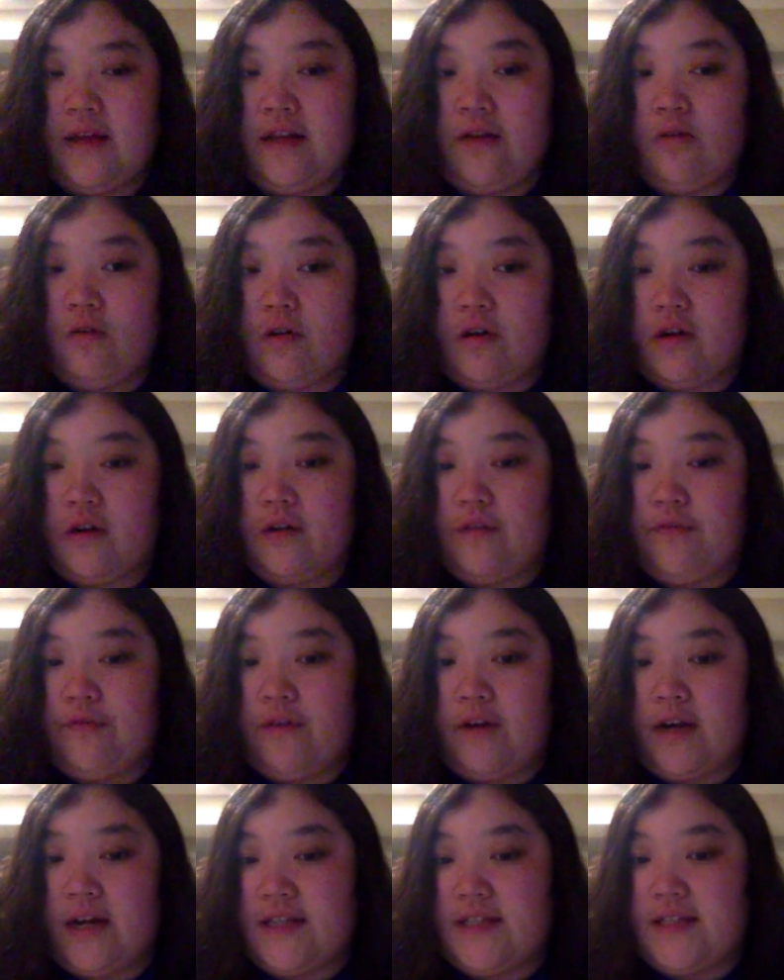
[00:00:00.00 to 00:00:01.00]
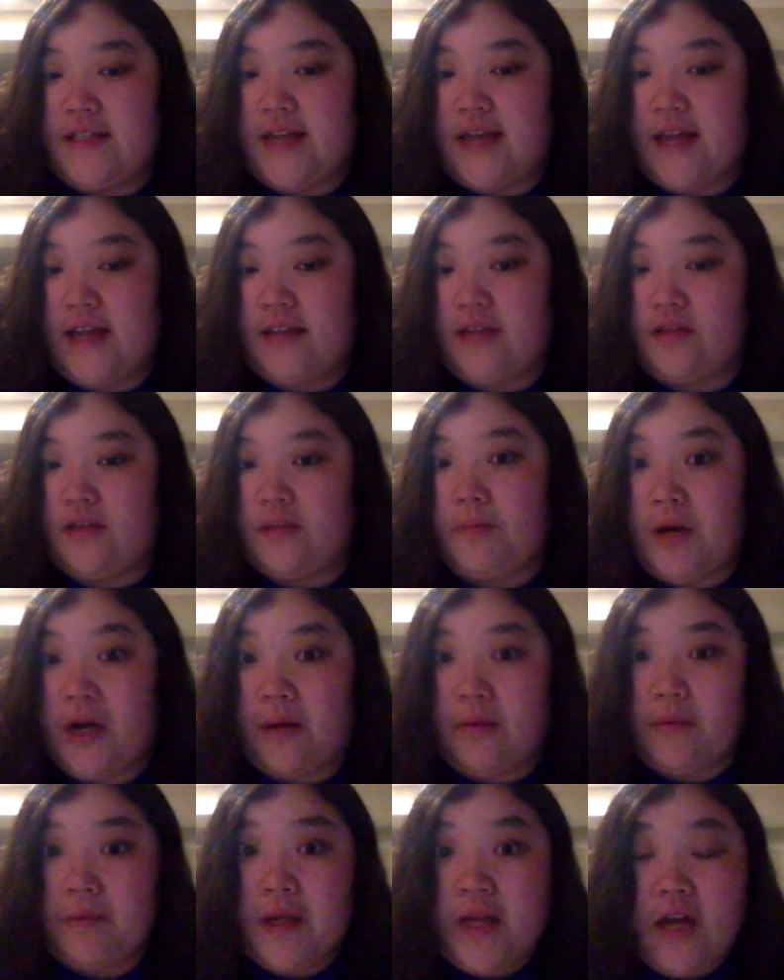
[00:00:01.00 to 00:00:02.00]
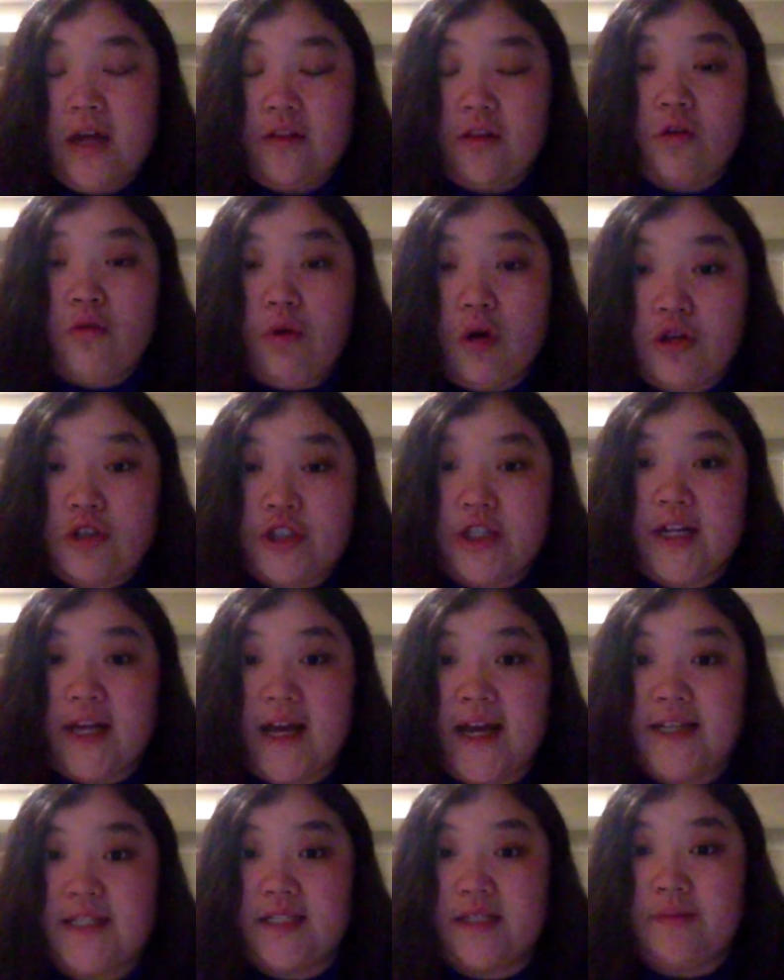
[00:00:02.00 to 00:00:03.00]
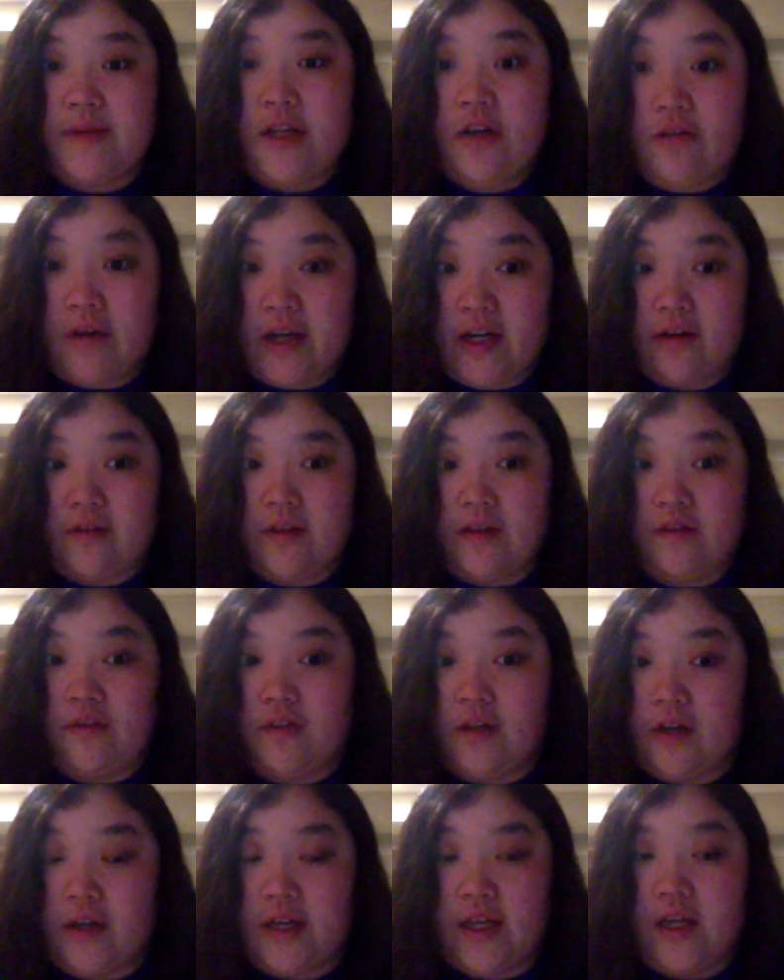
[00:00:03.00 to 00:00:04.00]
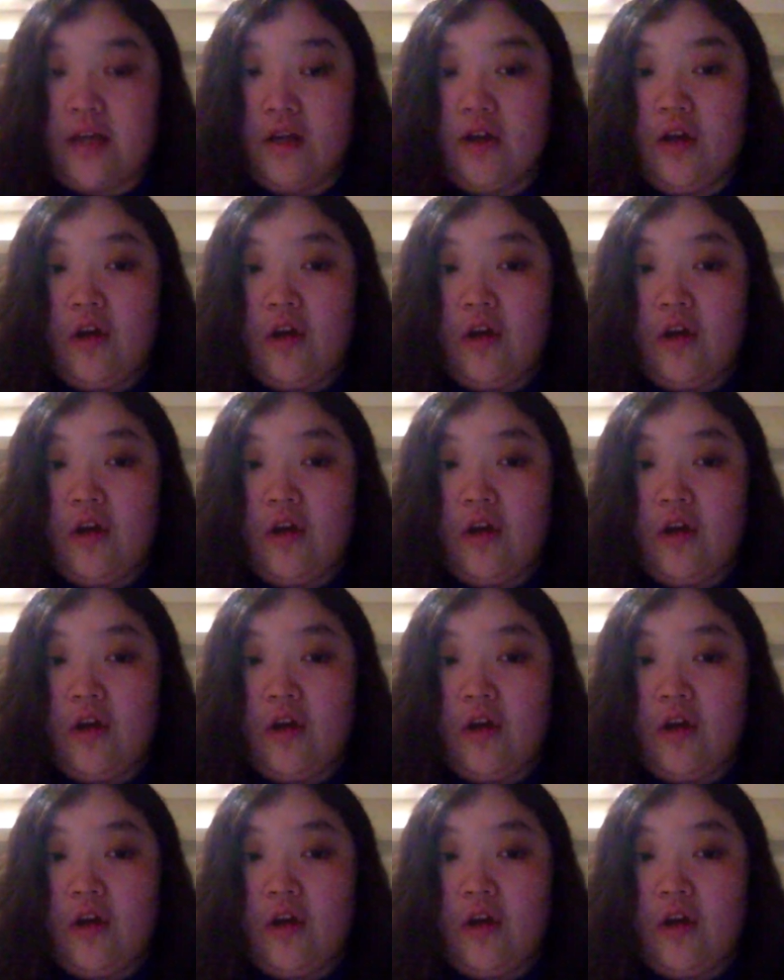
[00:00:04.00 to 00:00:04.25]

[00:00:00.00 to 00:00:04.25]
order for us to answer the problem, the quotient has to be greater than 30.